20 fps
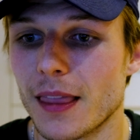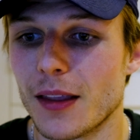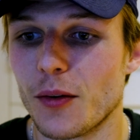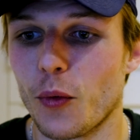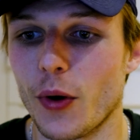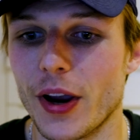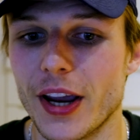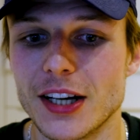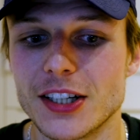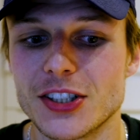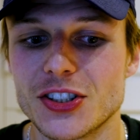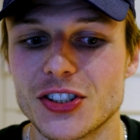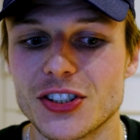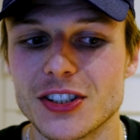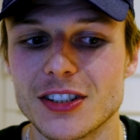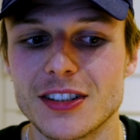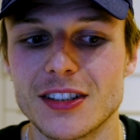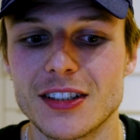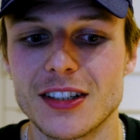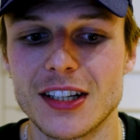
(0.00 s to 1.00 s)

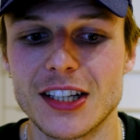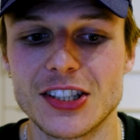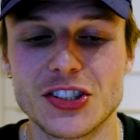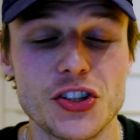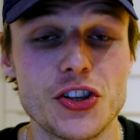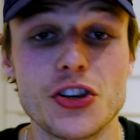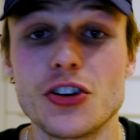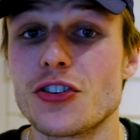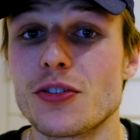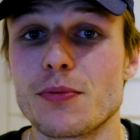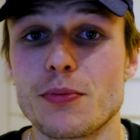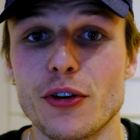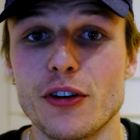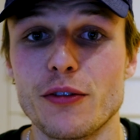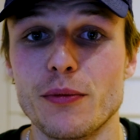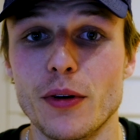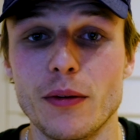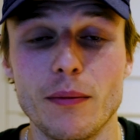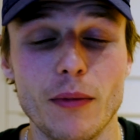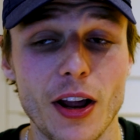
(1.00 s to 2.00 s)
which is a huge
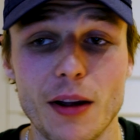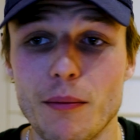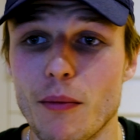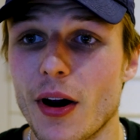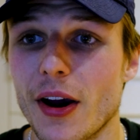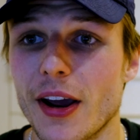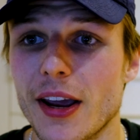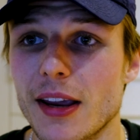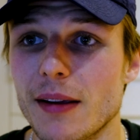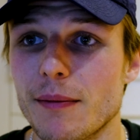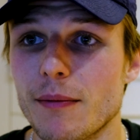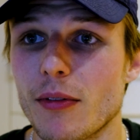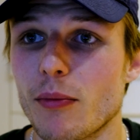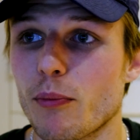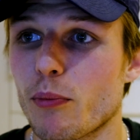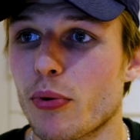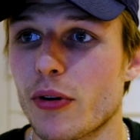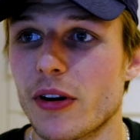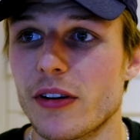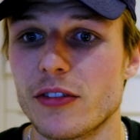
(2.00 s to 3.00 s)
improvement. Like my
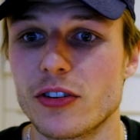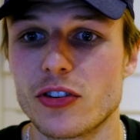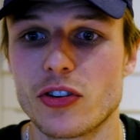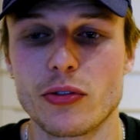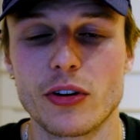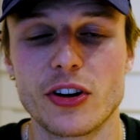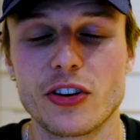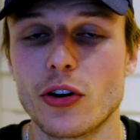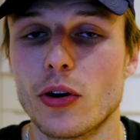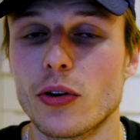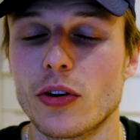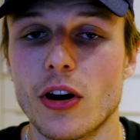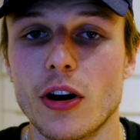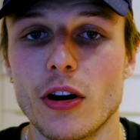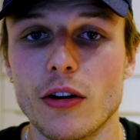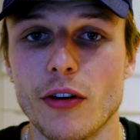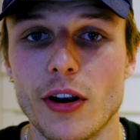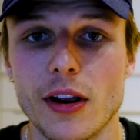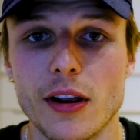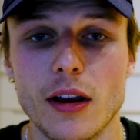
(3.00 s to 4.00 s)
previous threshold
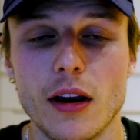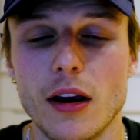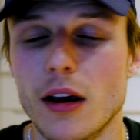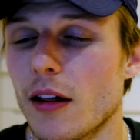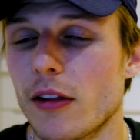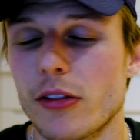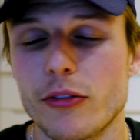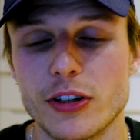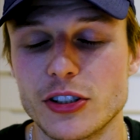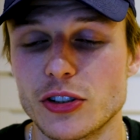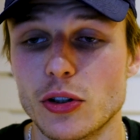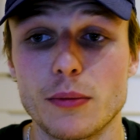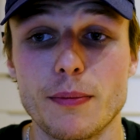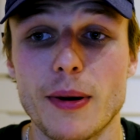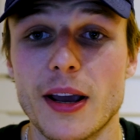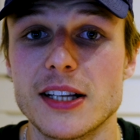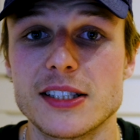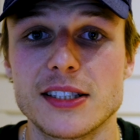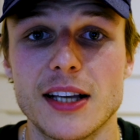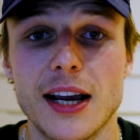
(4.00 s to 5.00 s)
heart rate, threshold
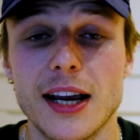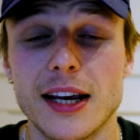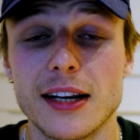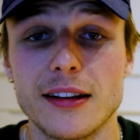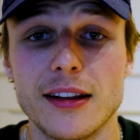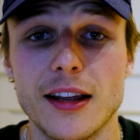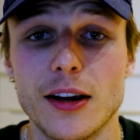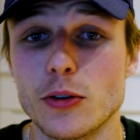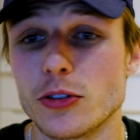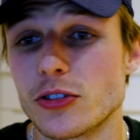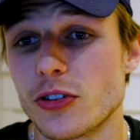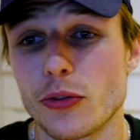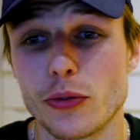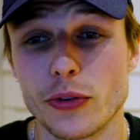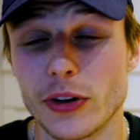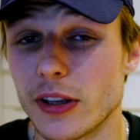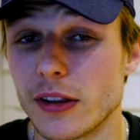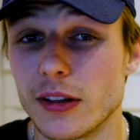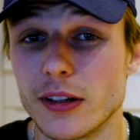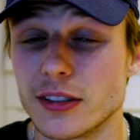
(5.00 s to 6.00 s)
pace that I had in there was
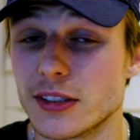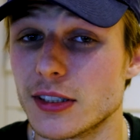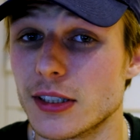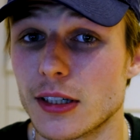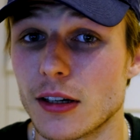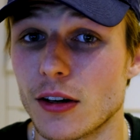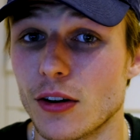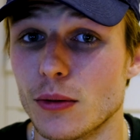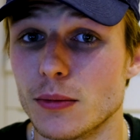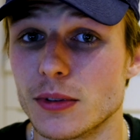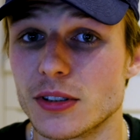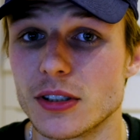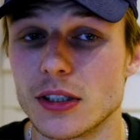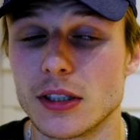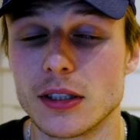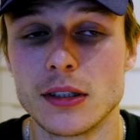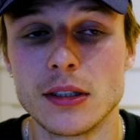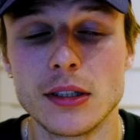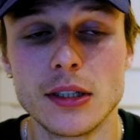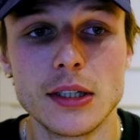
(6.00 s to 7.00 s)
330 a
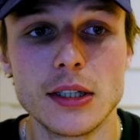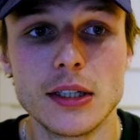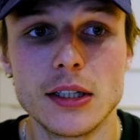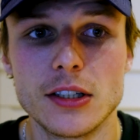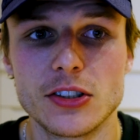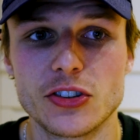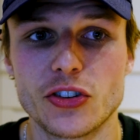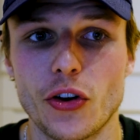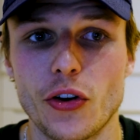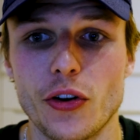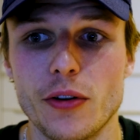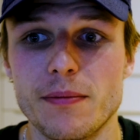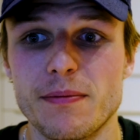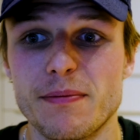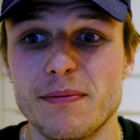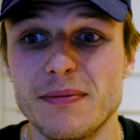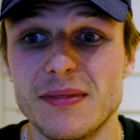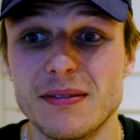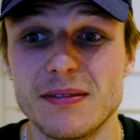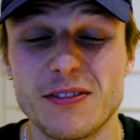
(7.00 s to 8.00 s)
kilometer. So
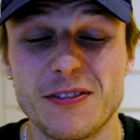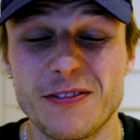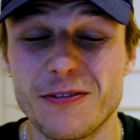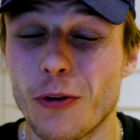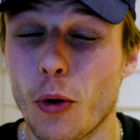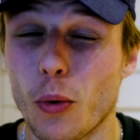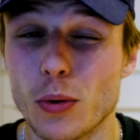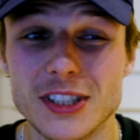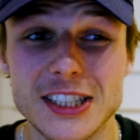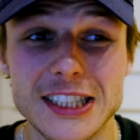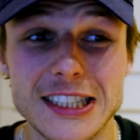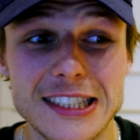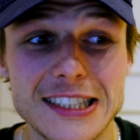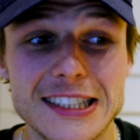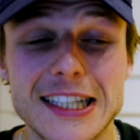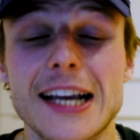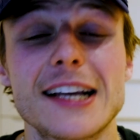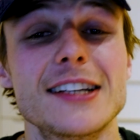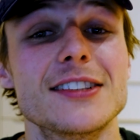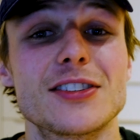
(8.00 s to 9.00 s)
14
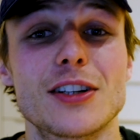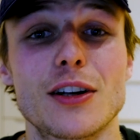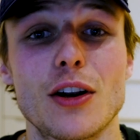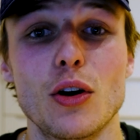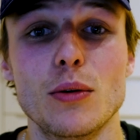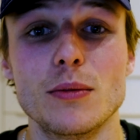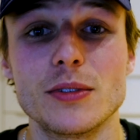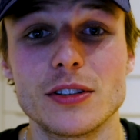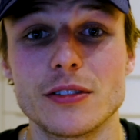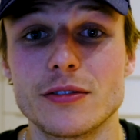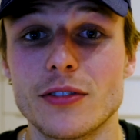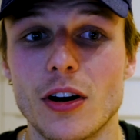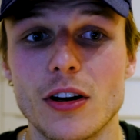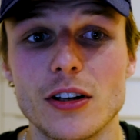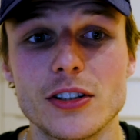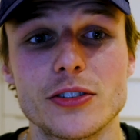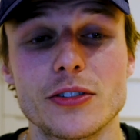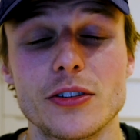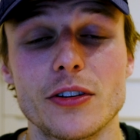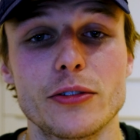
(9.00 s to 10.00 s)
seconds a kilometer
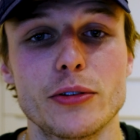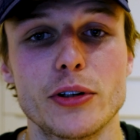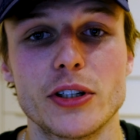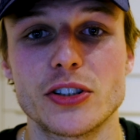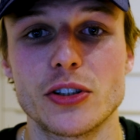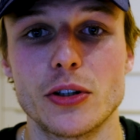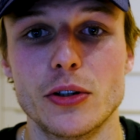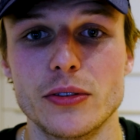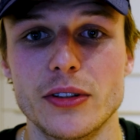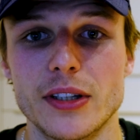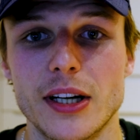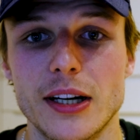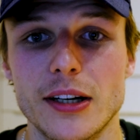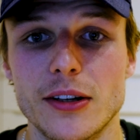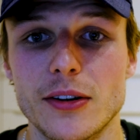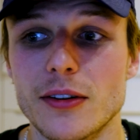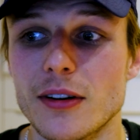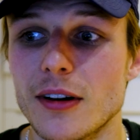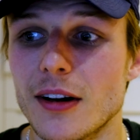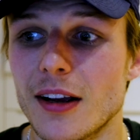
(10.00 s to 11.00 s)
faster at threshold
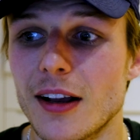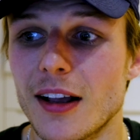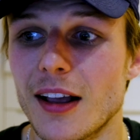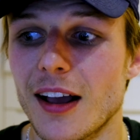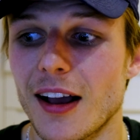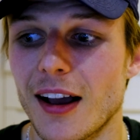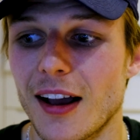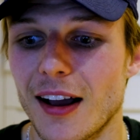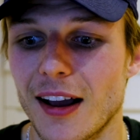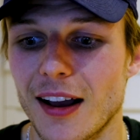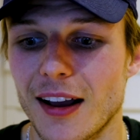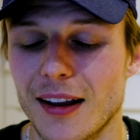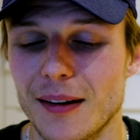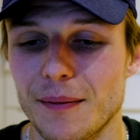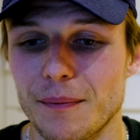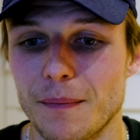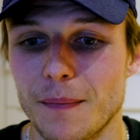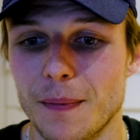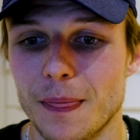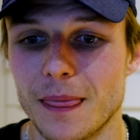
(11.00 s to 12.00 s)
now.
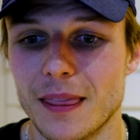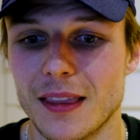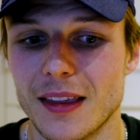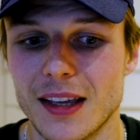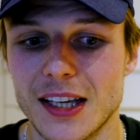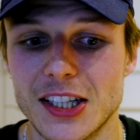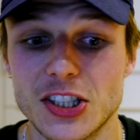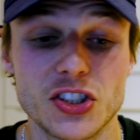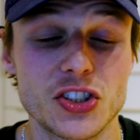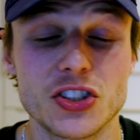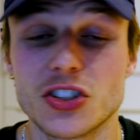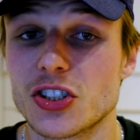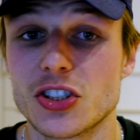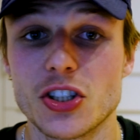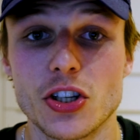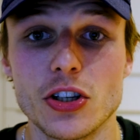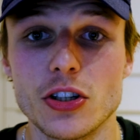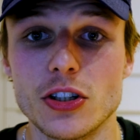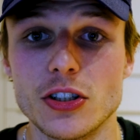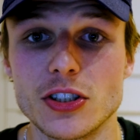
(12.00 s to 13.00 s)
It's
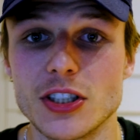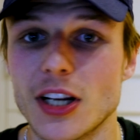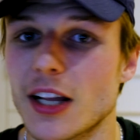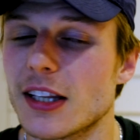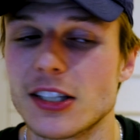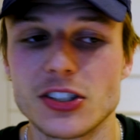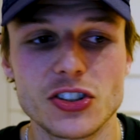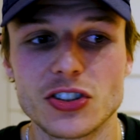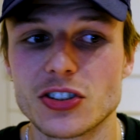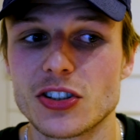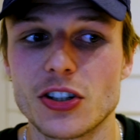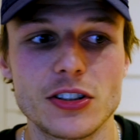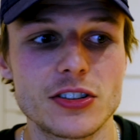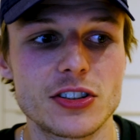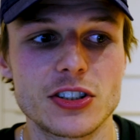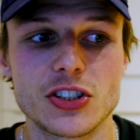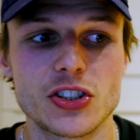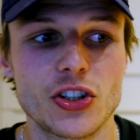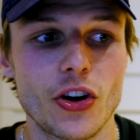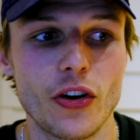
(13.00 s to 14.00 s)
just huge. And this just
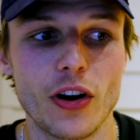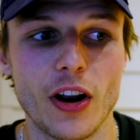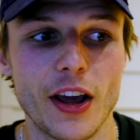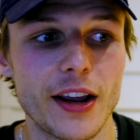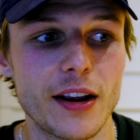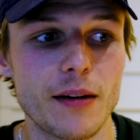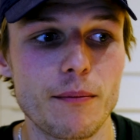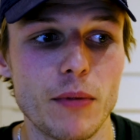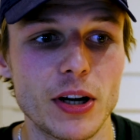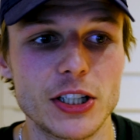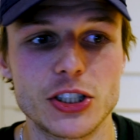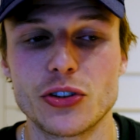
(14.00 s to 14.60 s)
goes to show like my